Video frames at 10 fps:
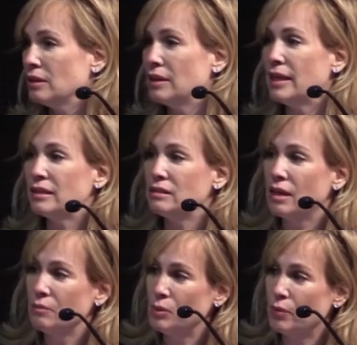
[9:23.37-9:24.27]
The next
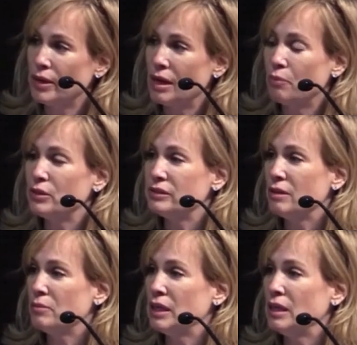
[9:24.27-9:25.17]
time you break up with
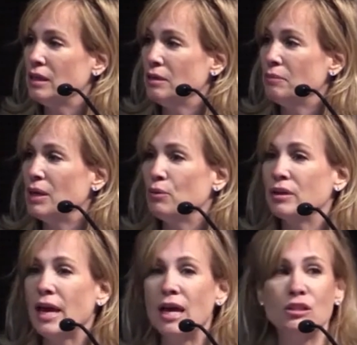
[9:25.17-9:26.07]
somebody, pay
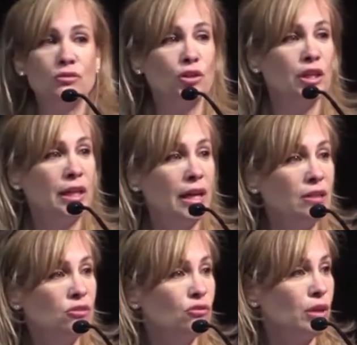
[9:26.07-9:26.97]
with cash if you're going to get
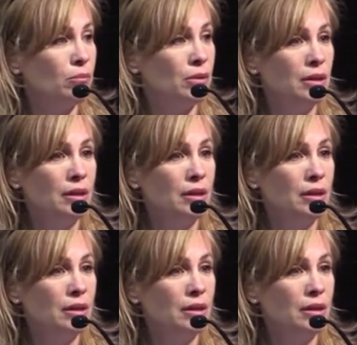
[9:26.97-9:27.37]
ice cream.